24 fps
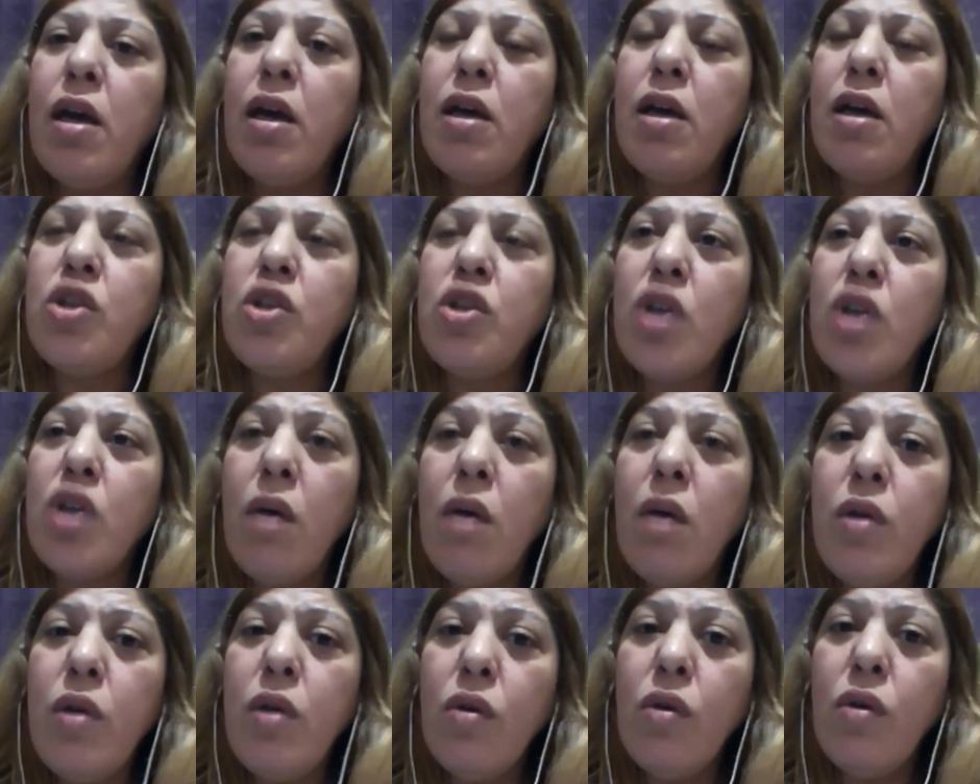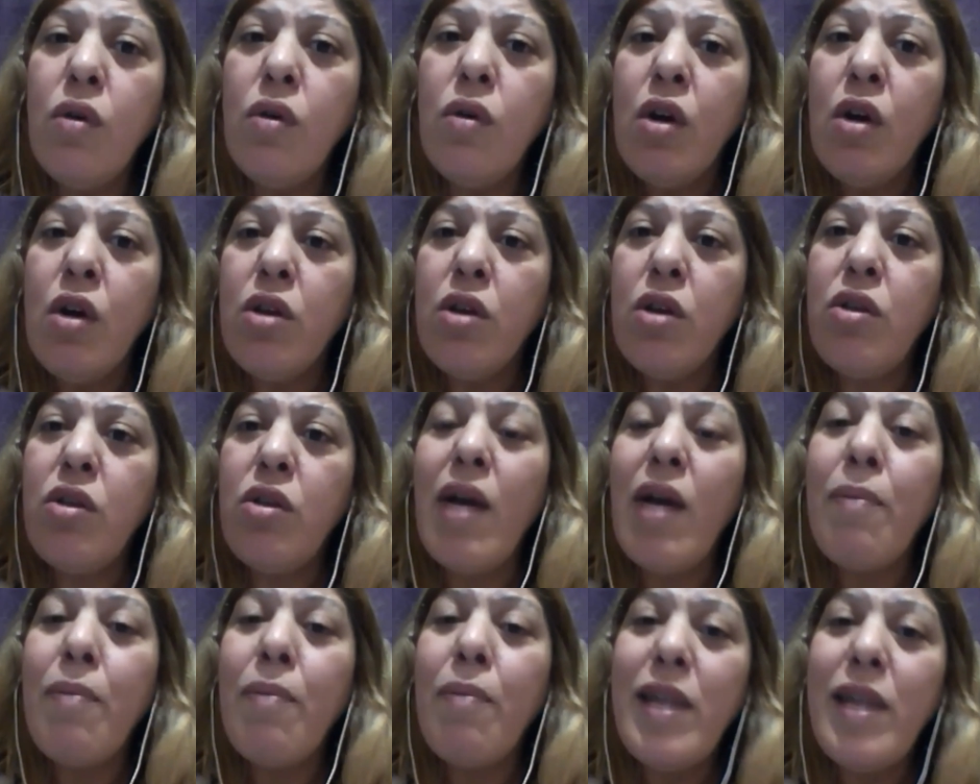show you the
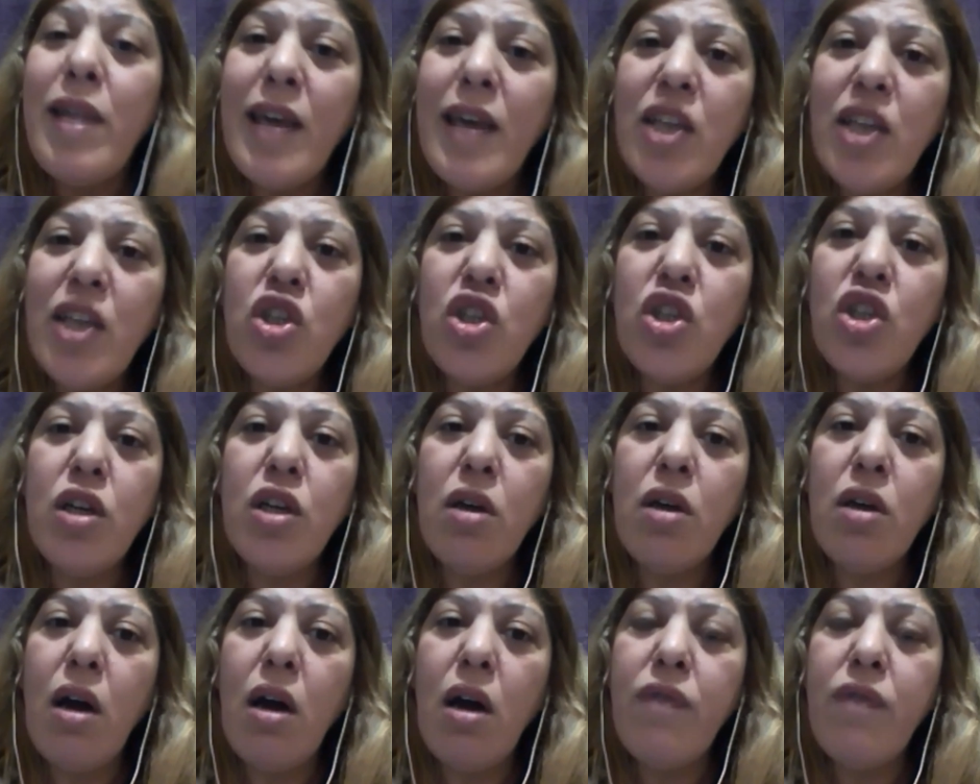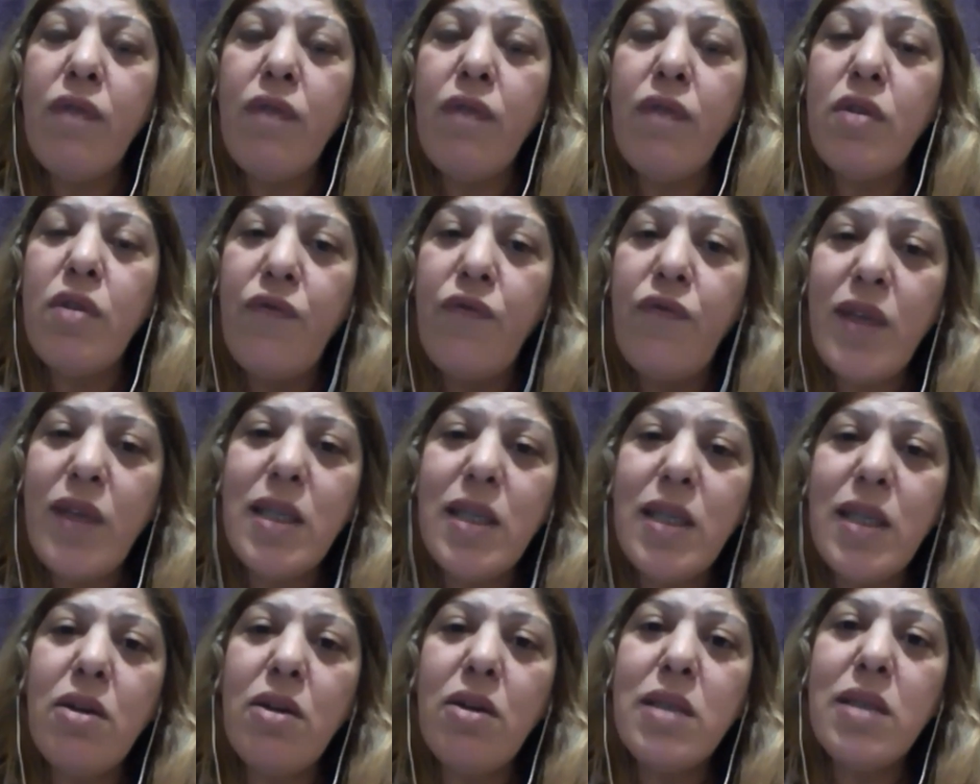application of the
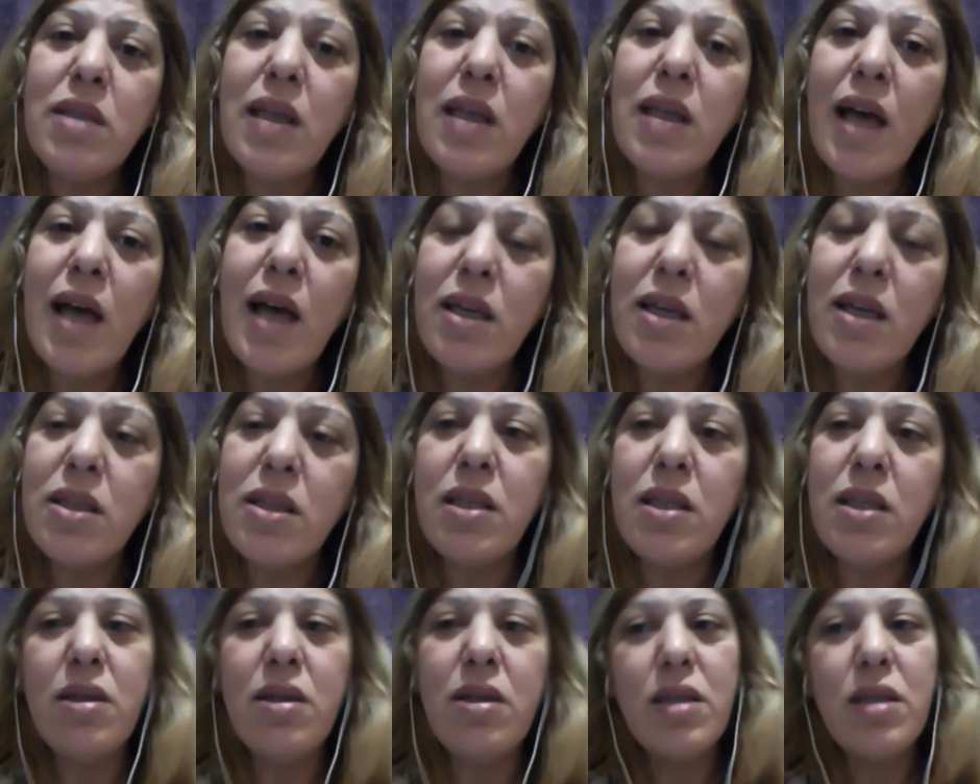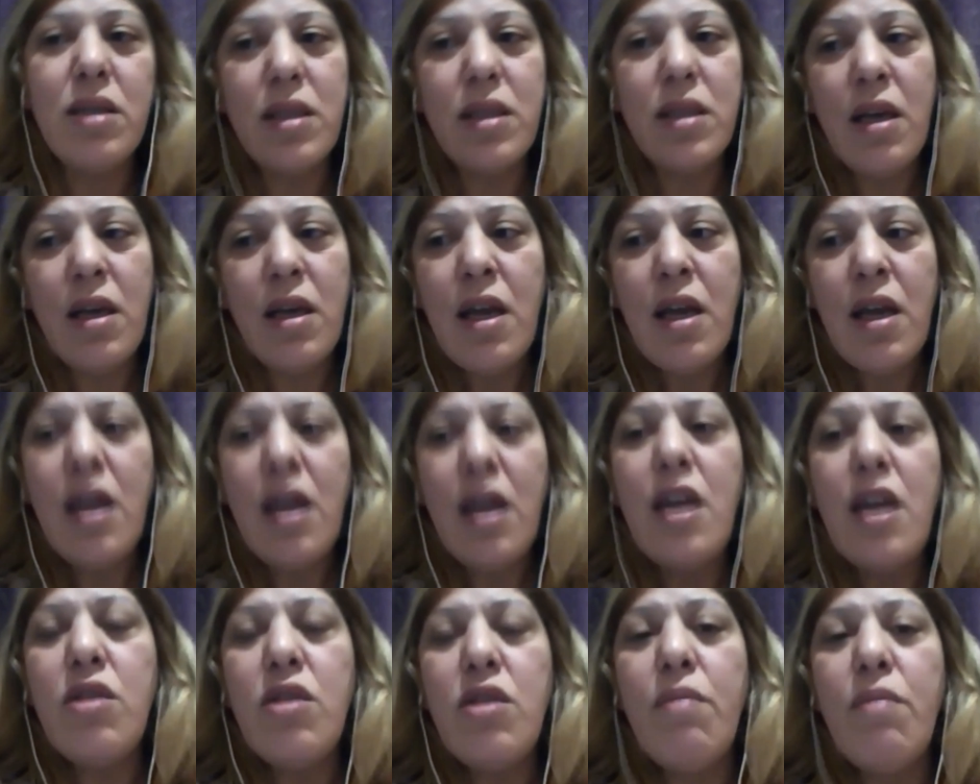physical sciences
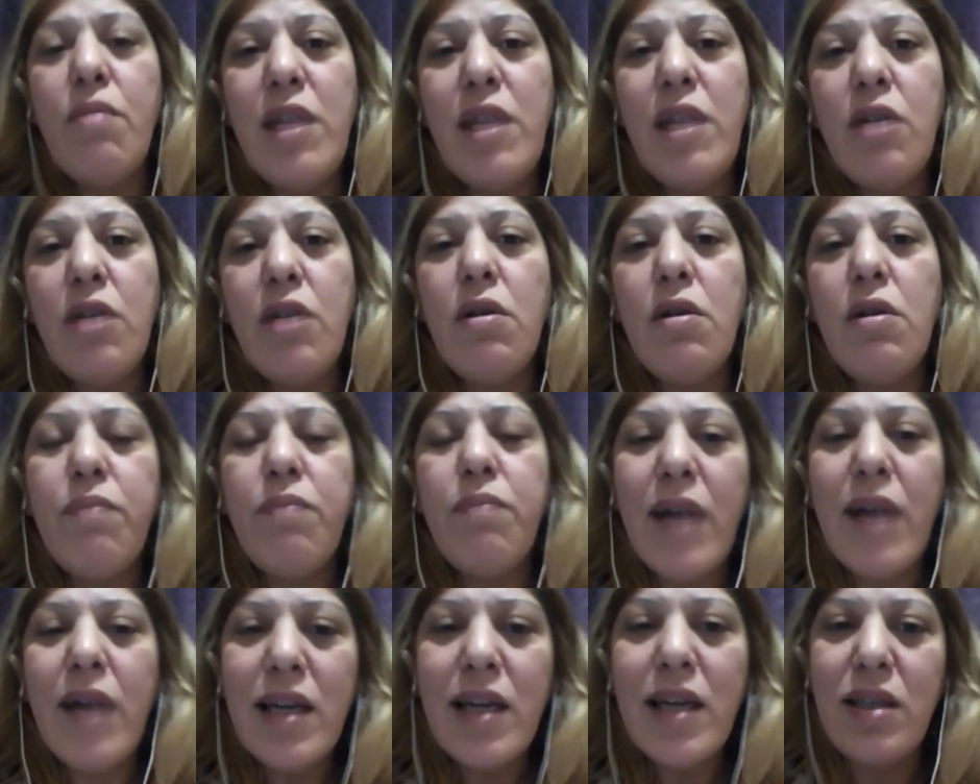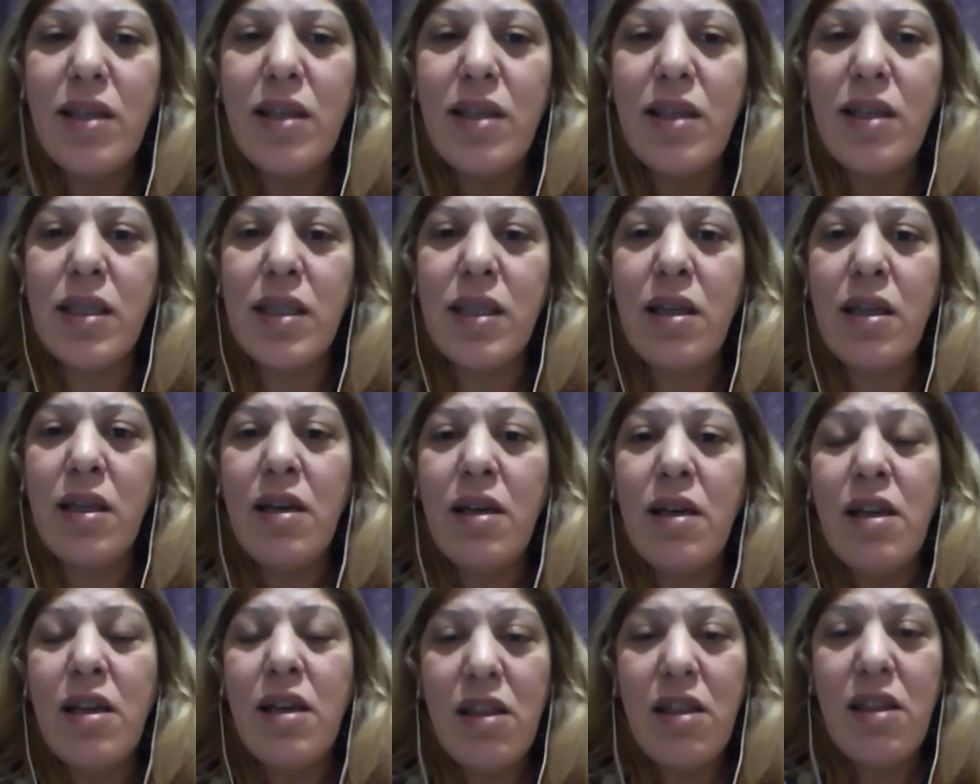in the medical practice.
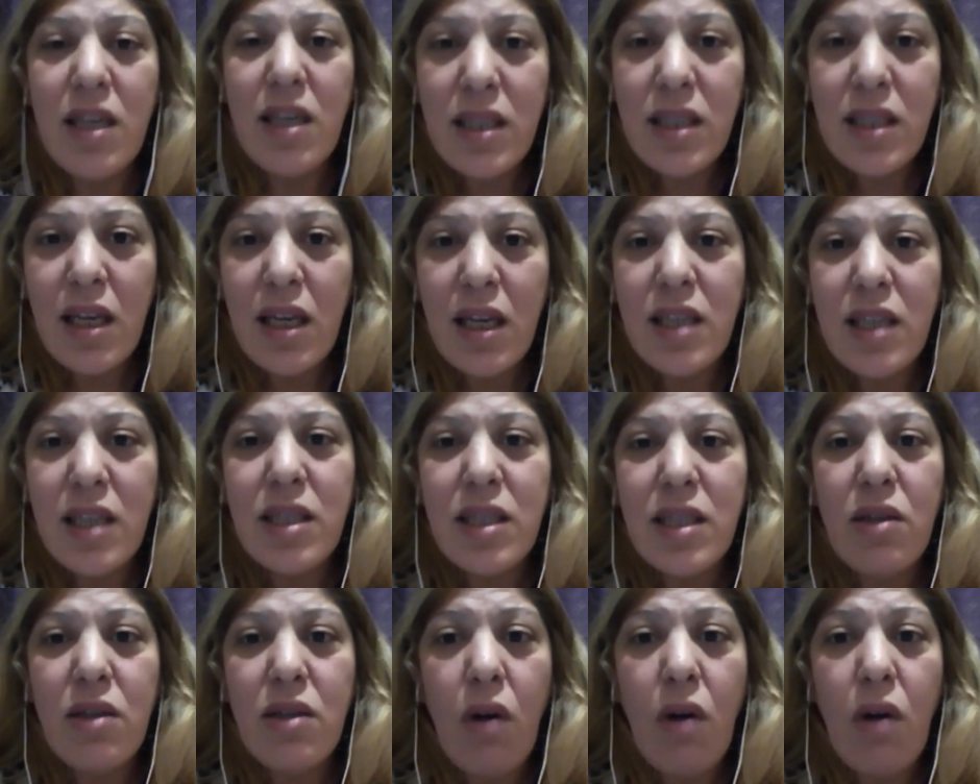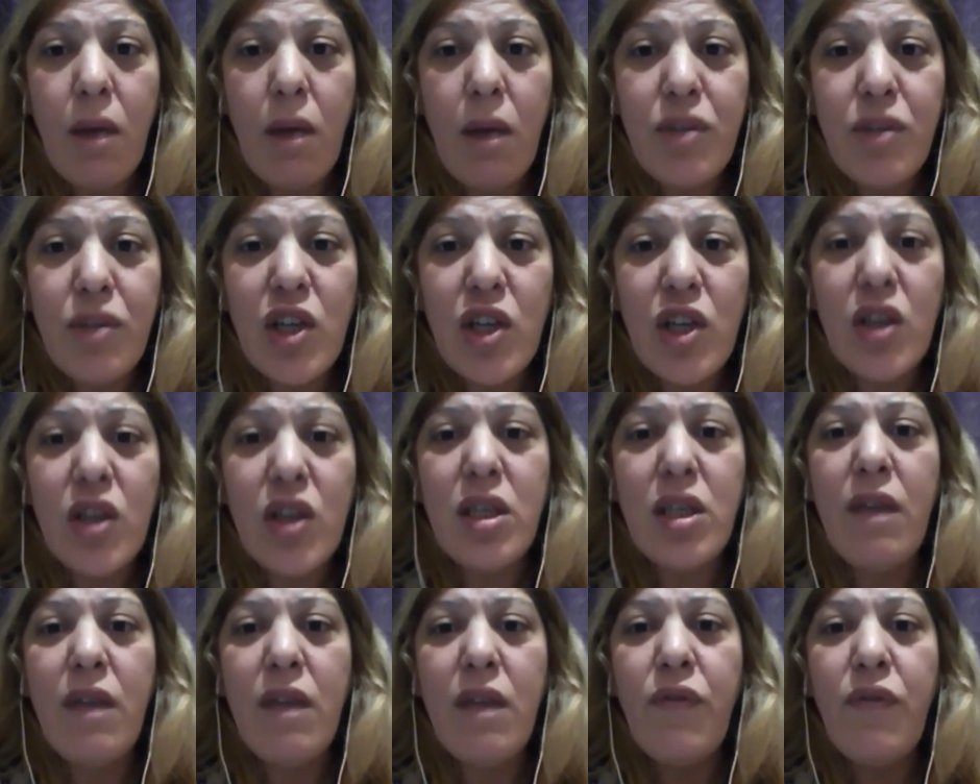This is the
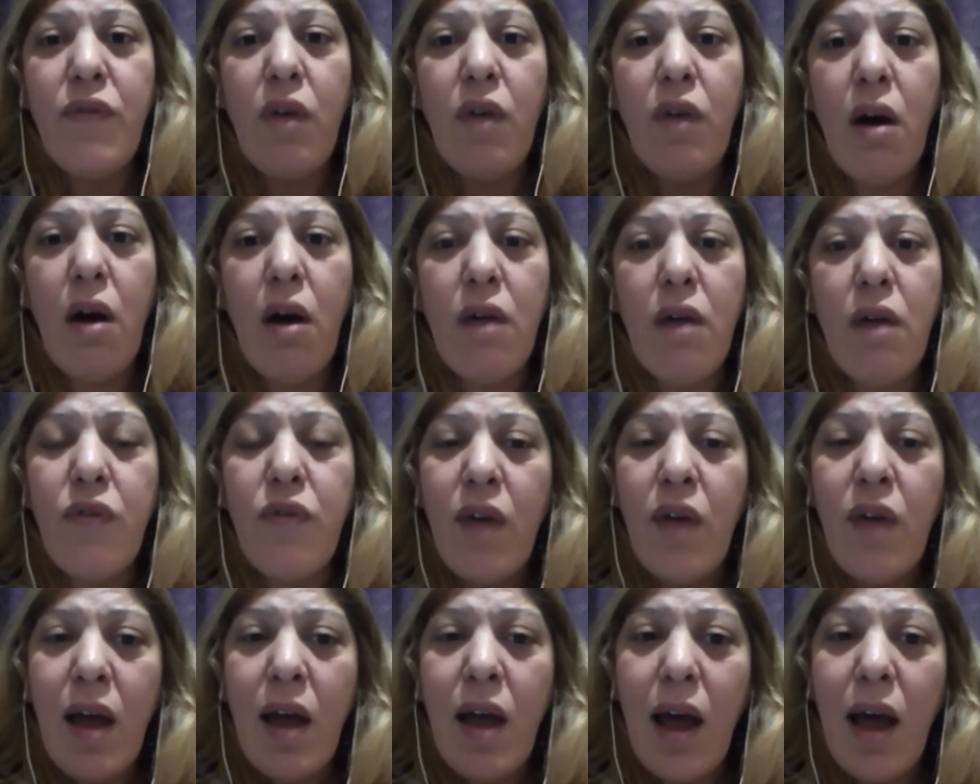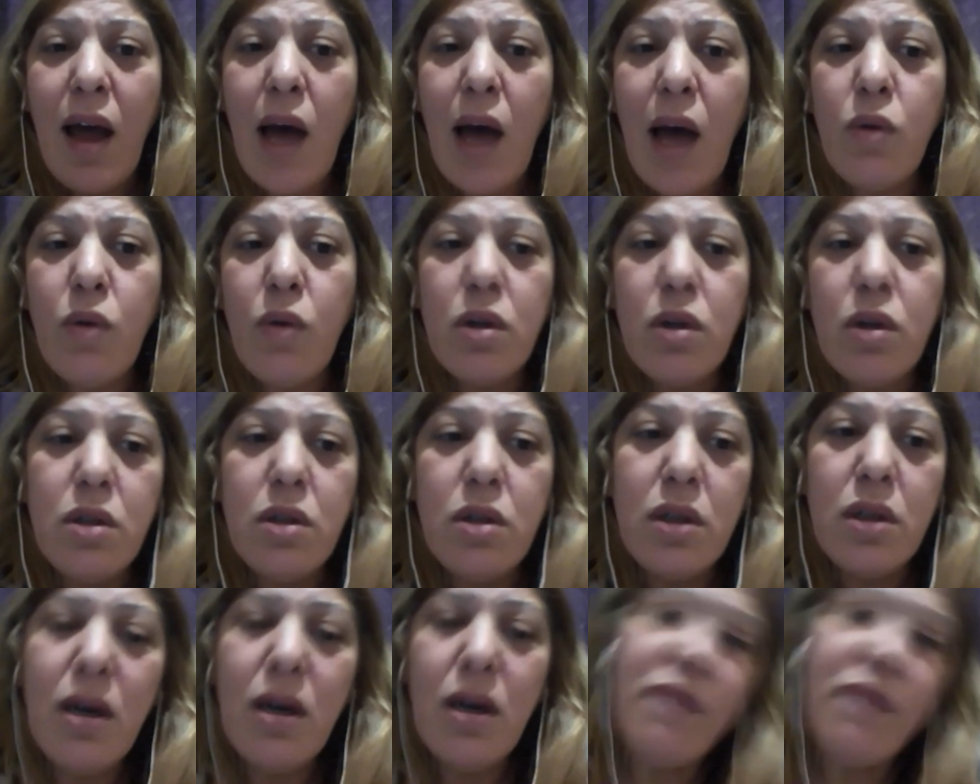objective of our
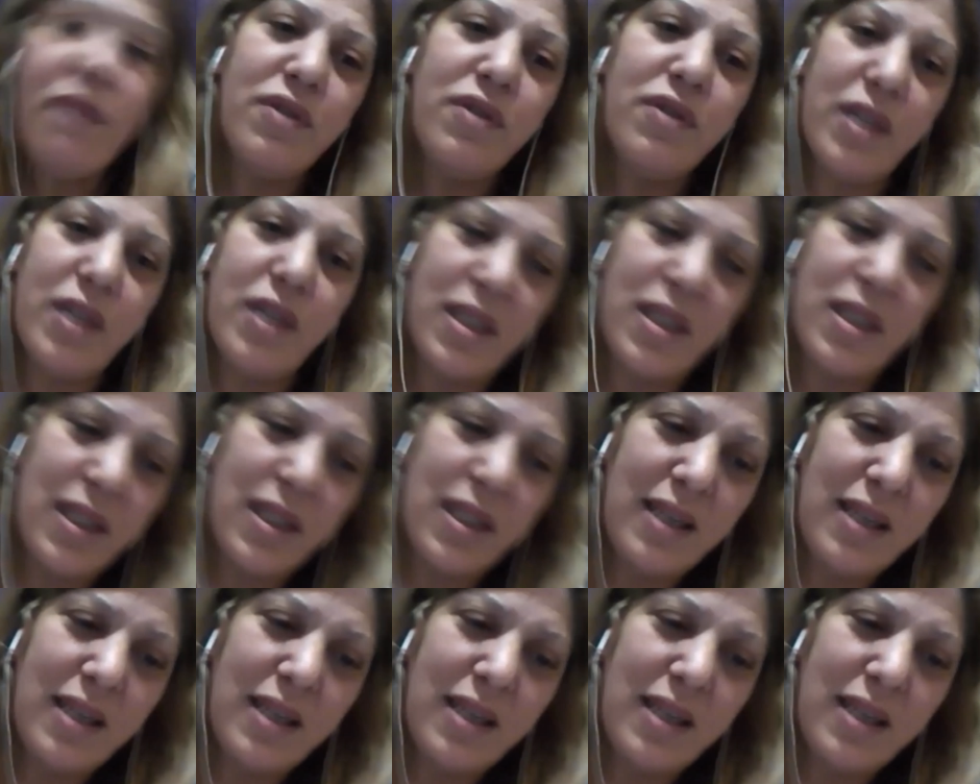conference.